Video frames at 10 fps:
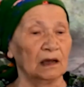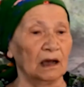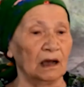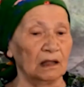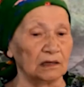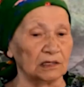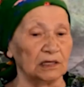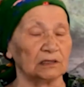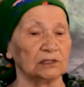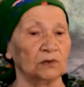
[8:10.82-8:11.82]
We had
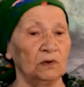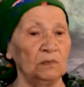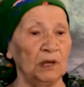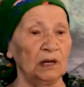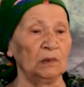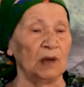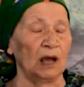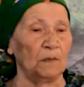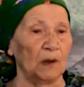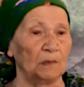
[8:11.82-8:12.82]
no clothes
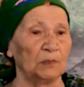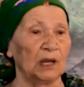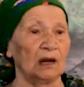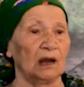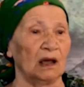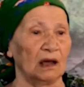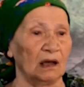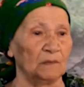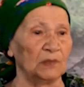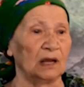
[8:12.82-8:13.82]
on. You go to
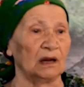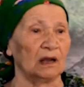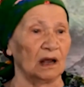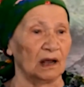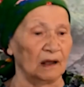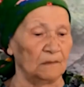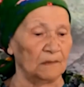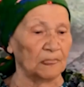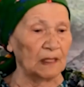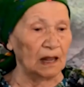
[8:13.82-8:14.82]
school, and there
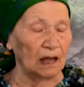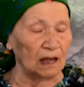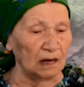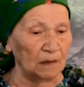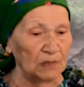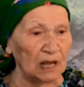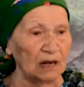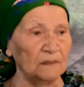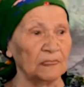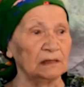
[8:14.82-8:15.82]
the teachers hit
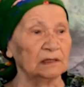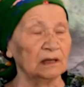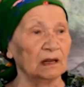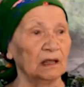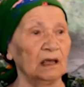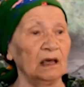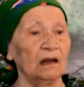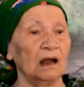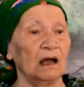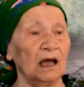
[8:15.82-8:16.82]
you on the head with
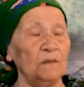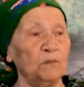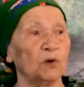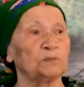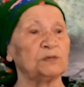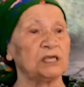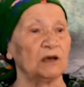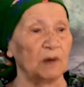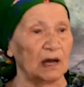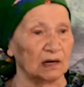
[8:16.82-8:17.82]
pointers.
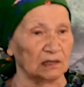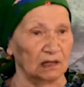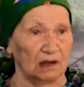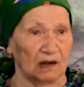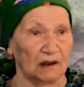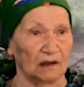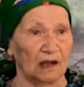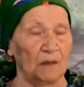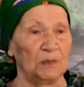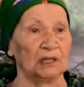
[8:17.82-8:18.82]
They called us
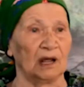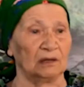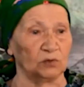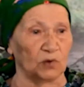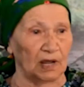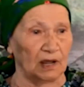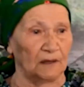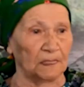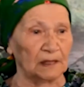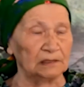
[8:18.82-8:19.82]
corrupt
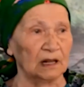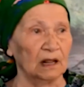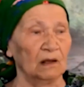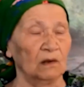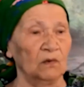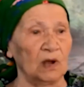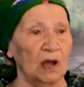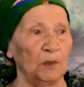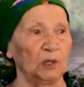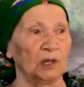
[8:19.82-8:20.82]
Tatars. The
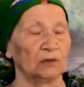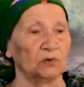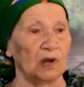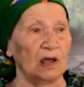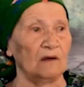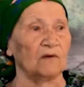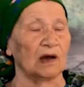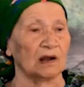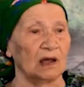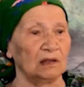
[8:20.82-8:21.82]
Russians were there
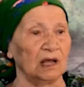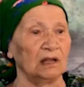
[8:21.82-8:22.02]
too.